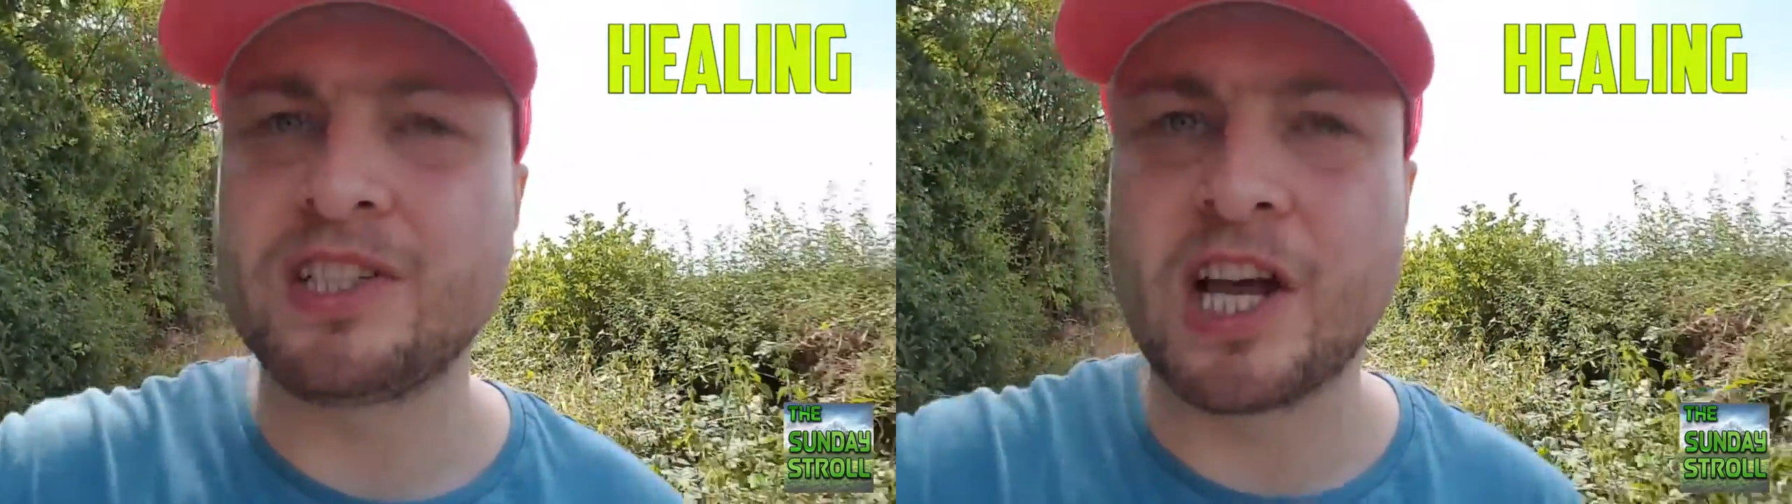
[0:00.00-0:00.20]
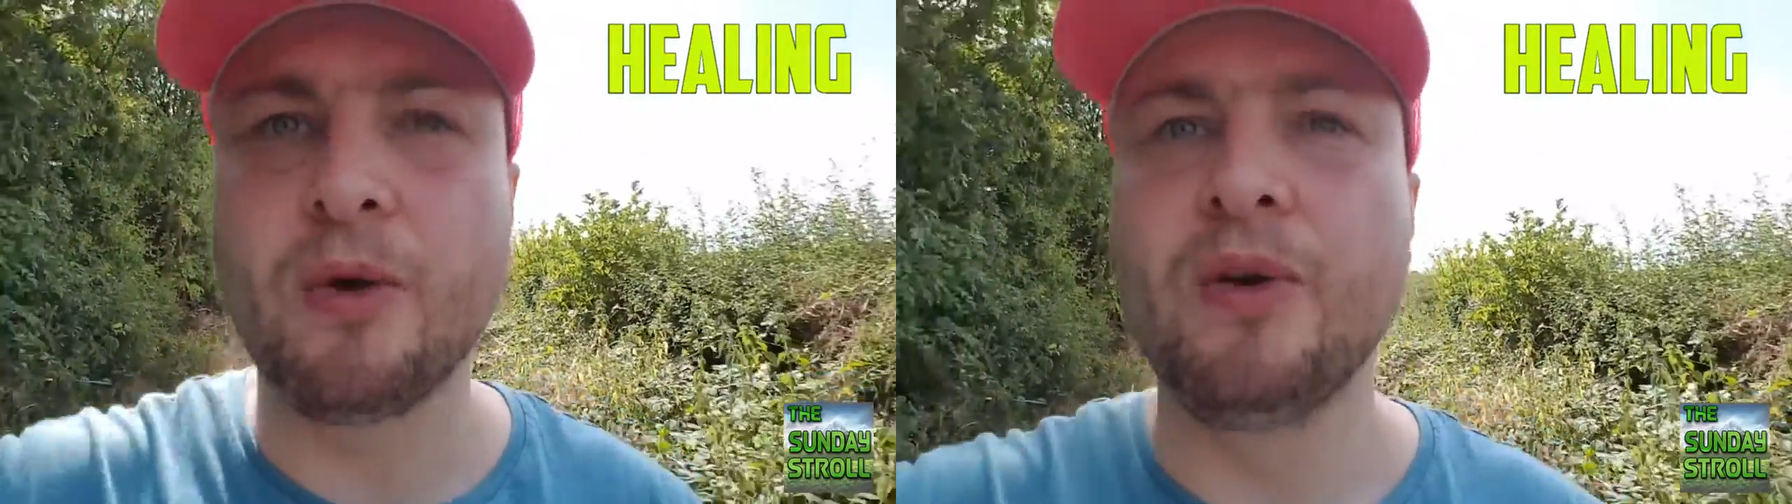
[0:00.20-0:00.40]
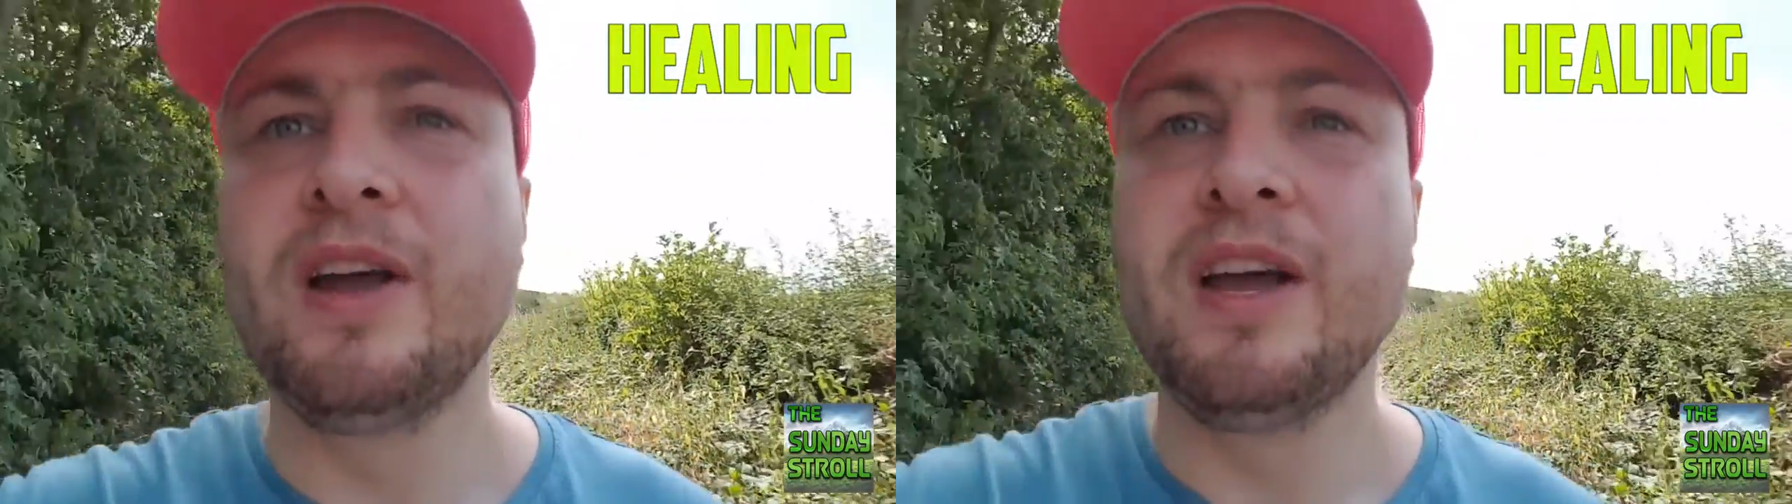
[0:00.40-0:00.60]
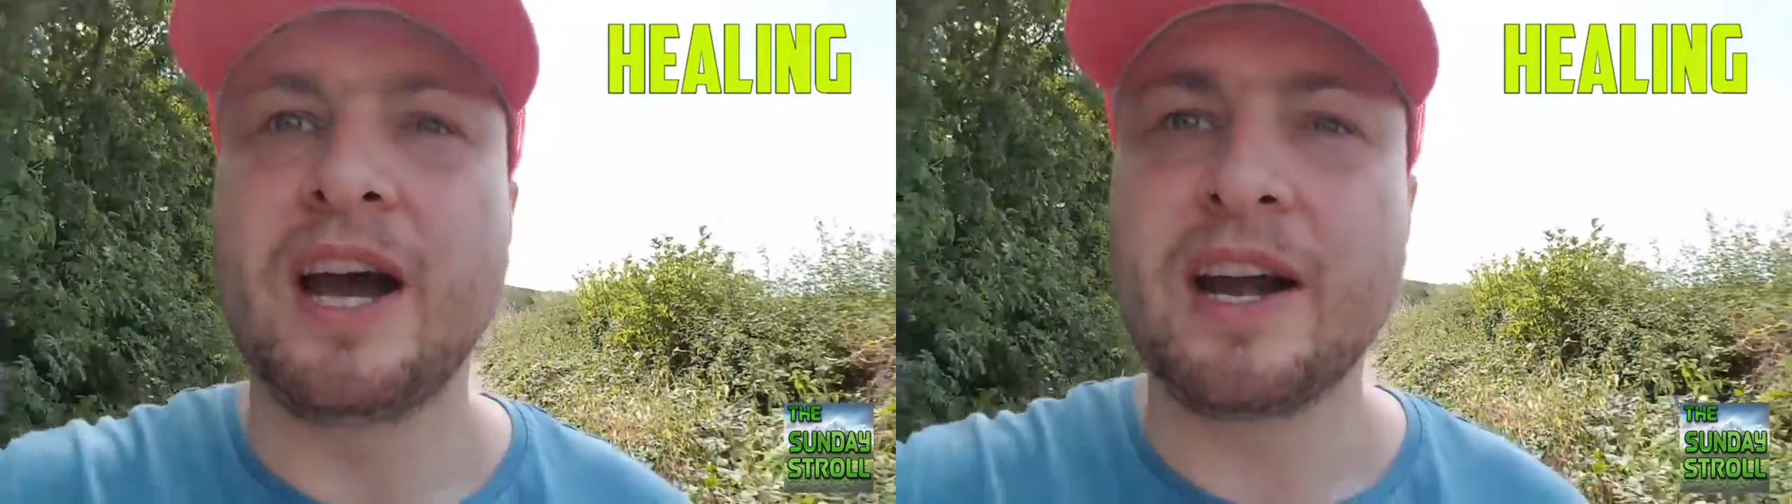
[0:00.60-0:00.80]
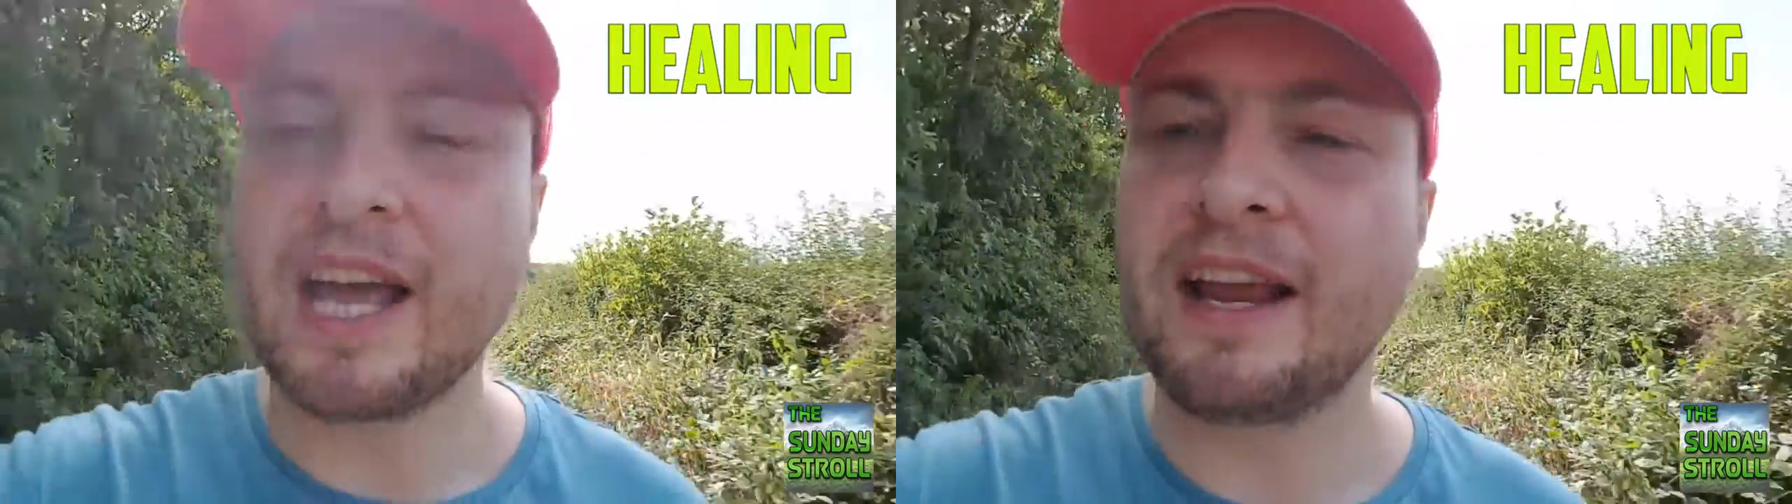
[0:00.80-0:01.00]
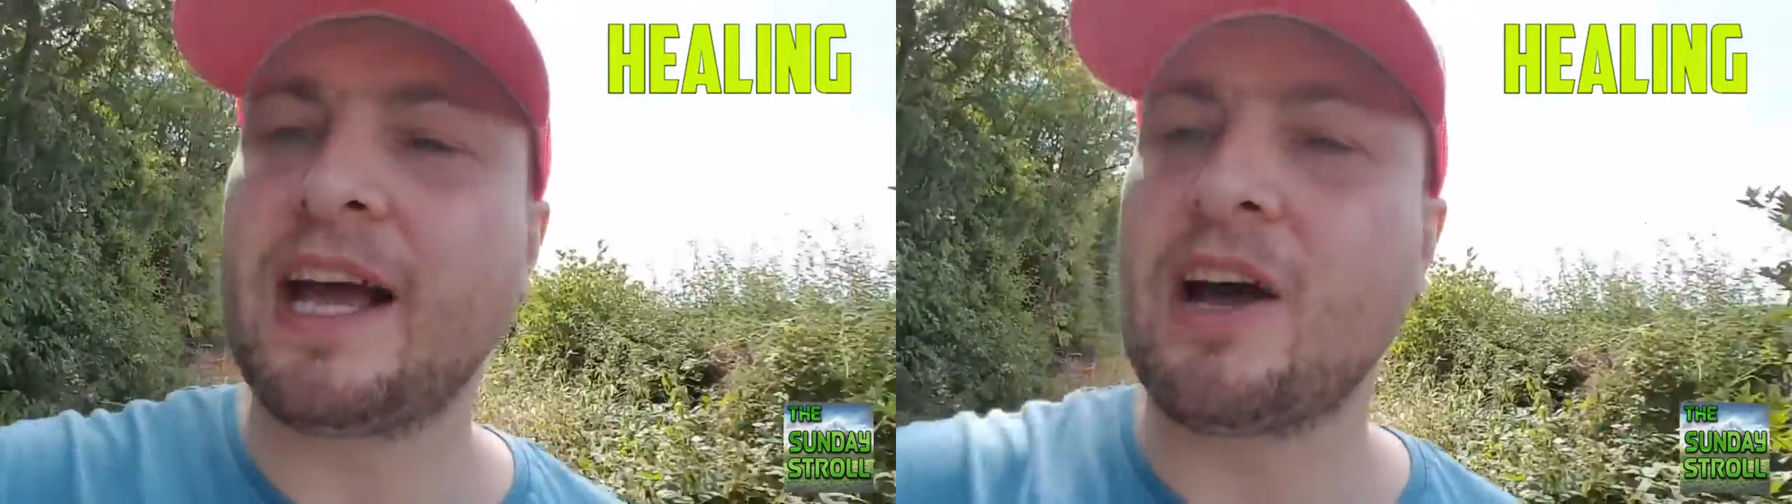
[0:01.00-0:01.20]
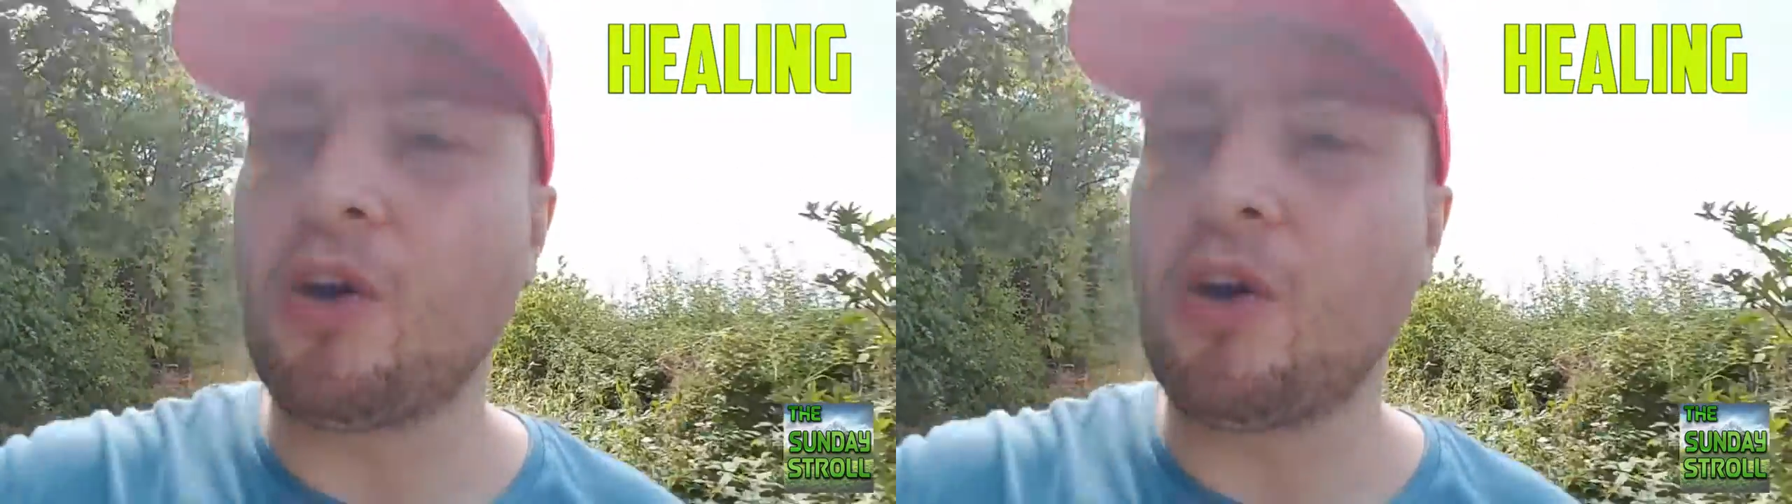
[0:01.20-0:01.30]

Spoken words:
so I'd like that